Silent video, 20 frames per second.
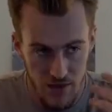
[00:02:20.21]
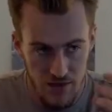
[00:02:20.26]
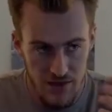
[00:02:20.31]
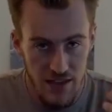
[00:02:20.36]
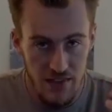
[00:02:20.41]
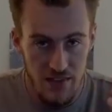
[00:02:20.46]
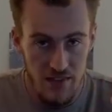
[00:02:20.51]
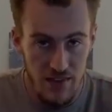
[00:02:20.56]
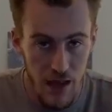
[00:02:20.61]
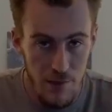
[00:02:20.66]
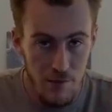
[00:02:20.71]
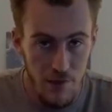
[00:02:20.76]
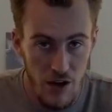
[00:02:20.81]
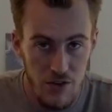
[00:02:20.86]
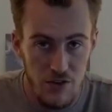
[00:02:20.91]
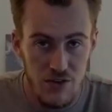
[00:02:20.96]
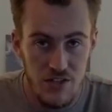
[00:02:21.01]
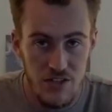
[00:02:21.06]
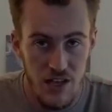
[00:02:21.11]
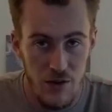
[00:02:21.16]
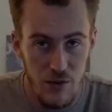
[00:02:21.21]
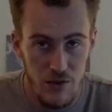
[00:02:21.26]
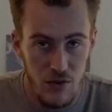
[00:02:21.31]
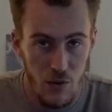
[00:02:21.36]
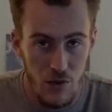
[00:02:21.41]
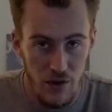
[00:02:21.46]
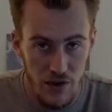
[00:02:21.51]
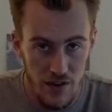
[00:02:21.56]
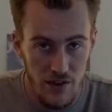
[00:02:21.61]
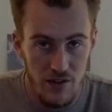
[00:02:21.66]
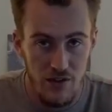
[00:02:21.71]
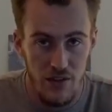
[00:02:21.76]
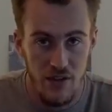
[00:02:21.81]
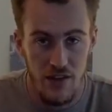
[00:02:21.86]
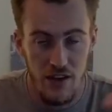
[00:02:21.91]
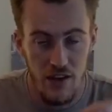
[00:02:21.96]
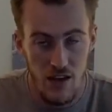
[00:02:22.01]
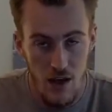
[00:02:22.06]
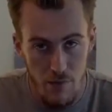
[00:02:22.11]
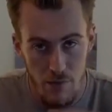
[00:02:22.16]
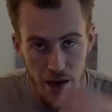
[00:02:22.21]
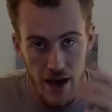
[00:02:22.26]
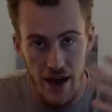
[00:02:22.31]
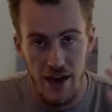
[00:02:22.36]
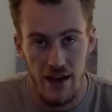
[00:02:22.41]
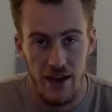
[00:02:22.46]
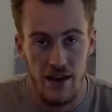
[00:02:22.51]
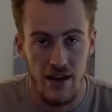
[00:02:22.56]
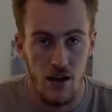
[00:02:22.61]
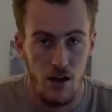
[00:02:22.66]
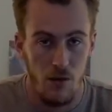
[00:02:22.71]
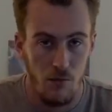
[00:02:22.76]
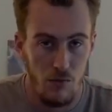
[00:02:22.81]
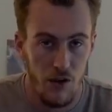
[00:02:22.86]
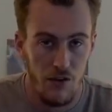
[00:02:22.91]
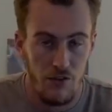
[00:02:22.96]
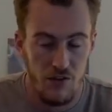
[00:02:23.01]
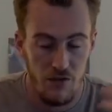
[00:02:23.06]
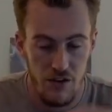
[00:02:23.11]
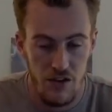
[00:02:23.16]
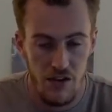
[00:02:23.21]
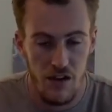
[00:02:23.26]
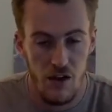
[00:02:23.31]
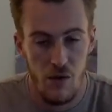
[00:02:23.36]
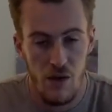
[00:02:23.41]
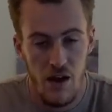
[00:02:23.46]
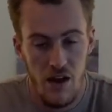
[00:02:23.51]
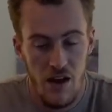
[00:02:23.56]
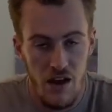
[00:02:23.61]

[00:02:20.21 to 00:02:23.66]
take the time to understand what the word is, and then come back and unpause the video.